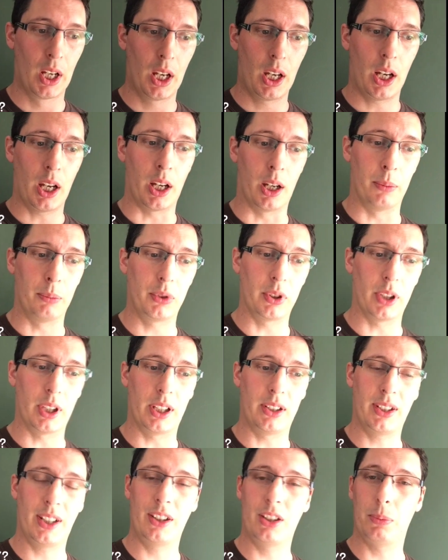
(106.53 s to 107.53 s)
So
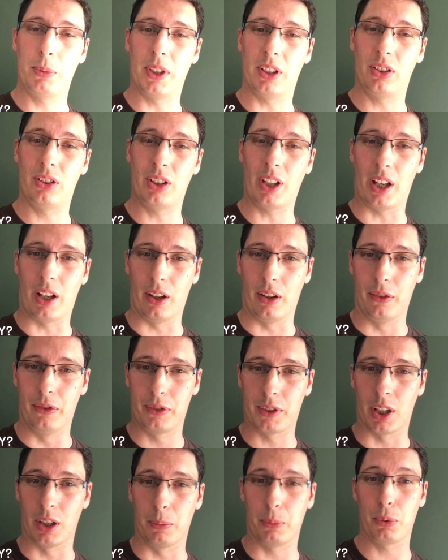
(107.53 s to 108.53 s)
they tend to be a set
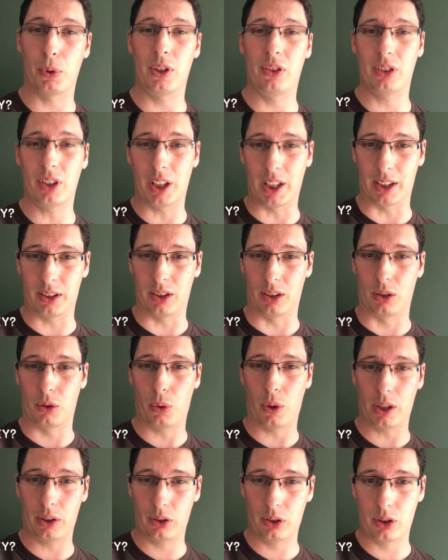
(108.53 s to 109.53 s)
of kind of pre-selected
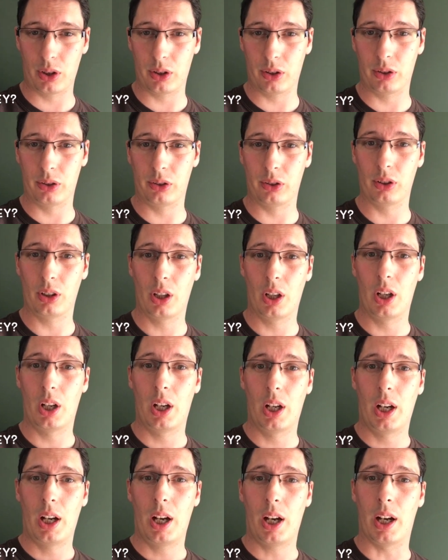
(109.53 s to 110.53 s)
questions
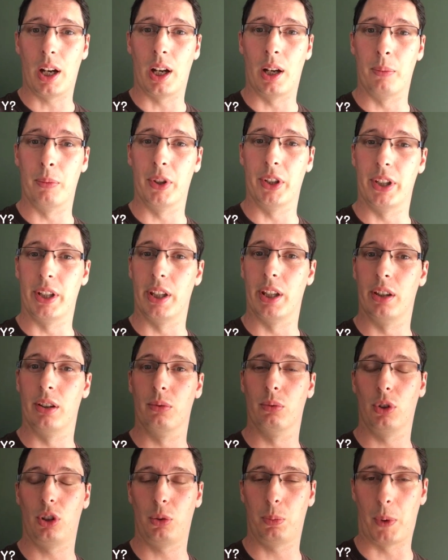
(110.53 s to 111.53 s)
that then the
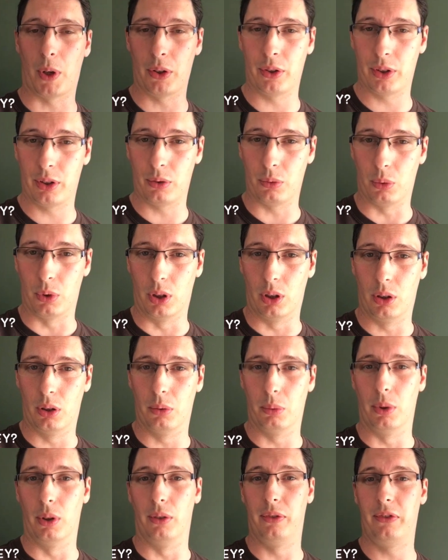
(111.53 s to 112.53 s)
respondent
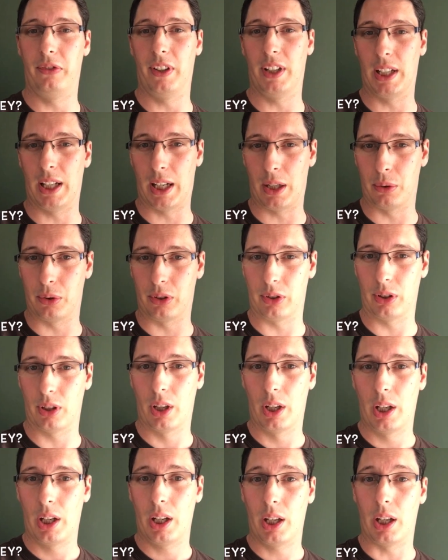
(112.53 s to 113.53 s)
will fill out
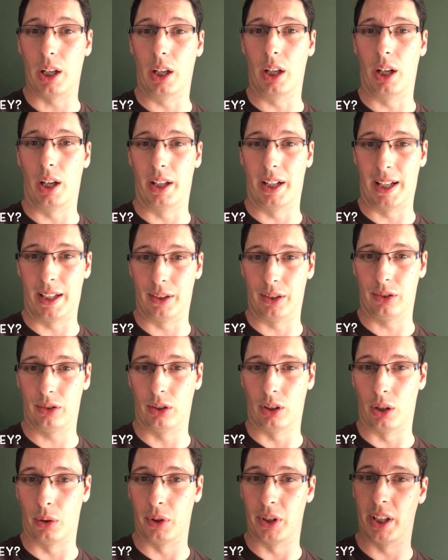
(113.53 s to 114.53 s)
an
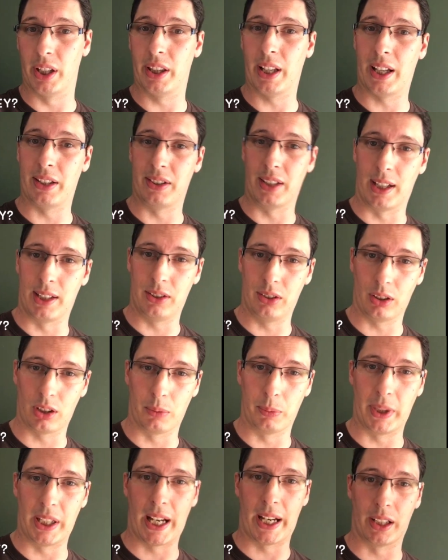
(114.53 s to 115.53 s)
answer, and then that data
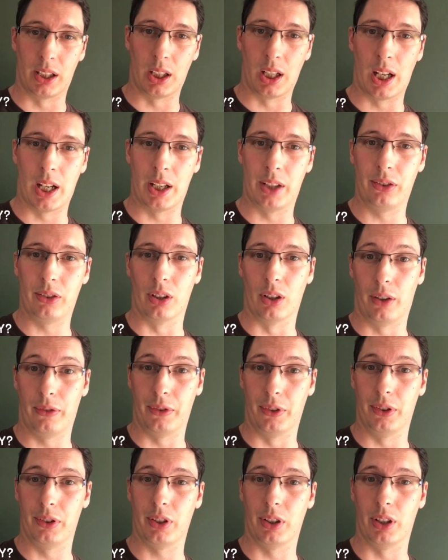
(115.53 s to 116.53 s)
can be analysed and
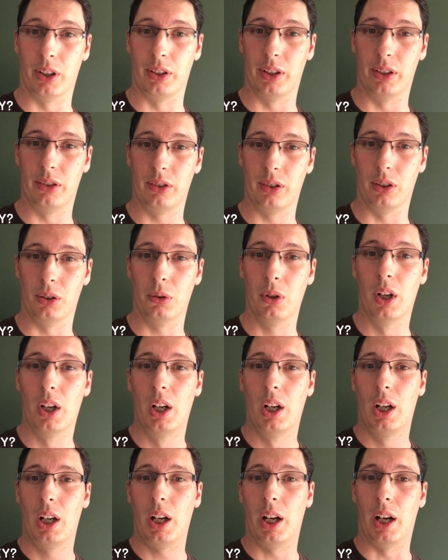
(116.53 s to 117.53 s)
often turned into
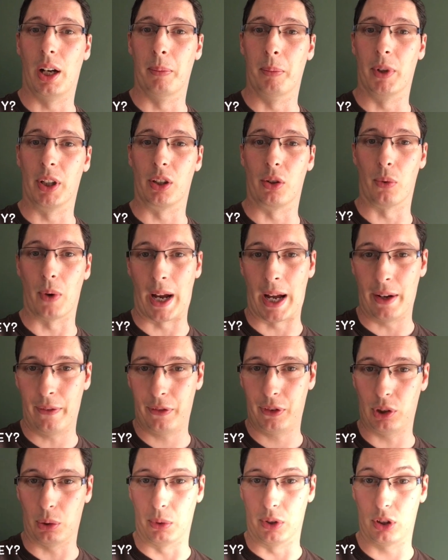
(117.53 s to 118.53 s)
a
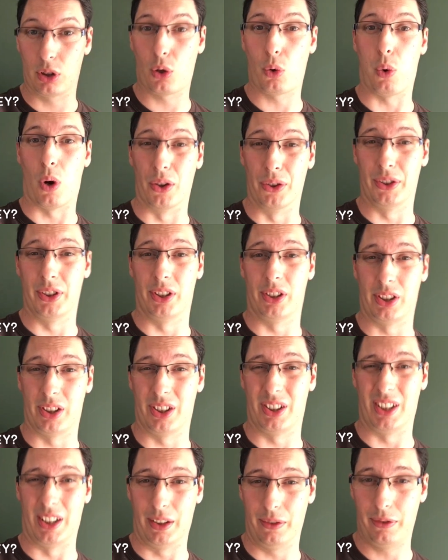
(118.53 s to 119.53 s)
graph. So it's
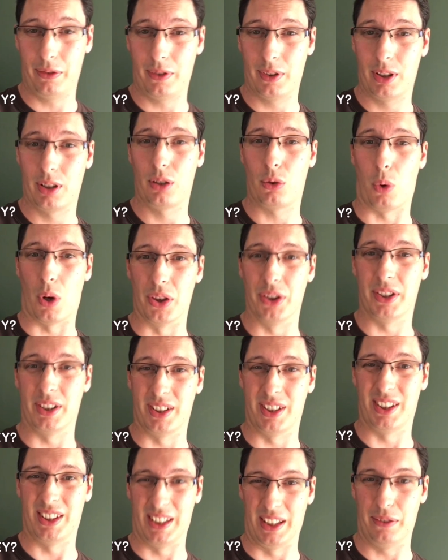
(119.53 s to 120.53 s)
quantitative,
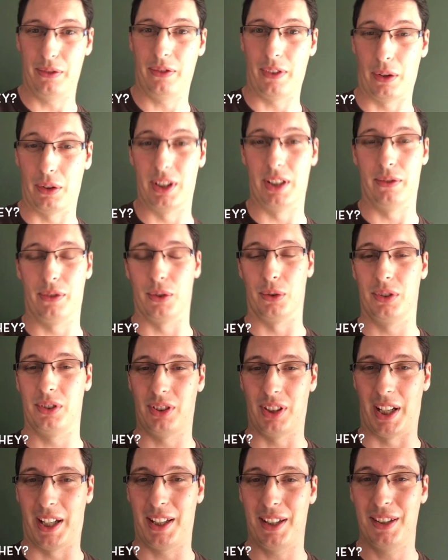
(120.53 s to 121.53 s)
very difficult to
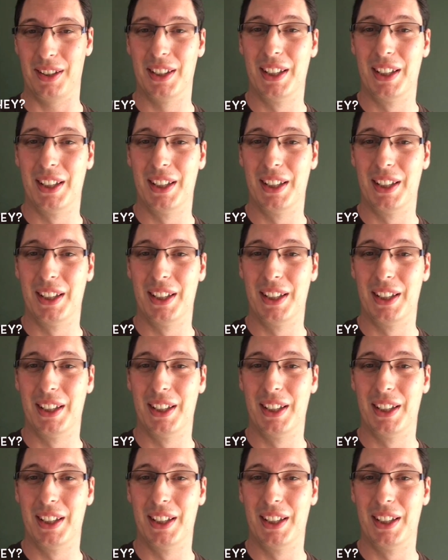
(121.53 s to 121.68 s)
say.